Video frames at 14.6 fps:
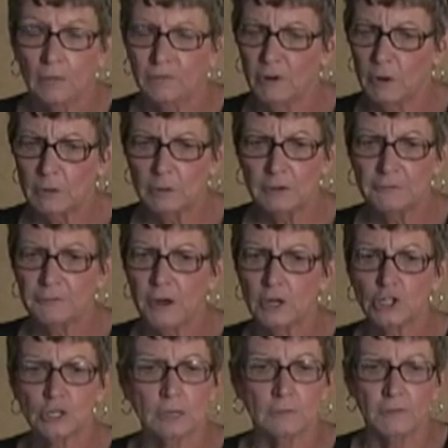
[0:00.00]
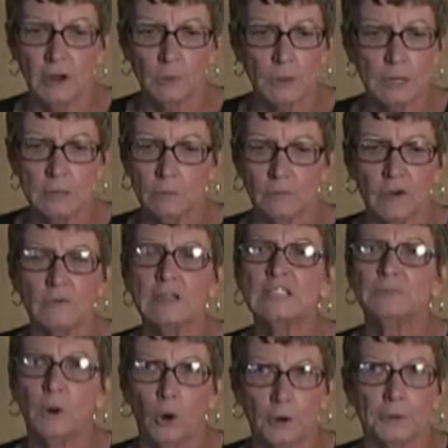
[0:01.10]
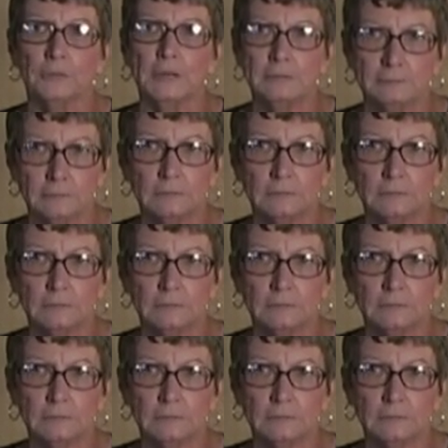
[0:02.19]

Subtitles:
Very refreshing, very sparkly.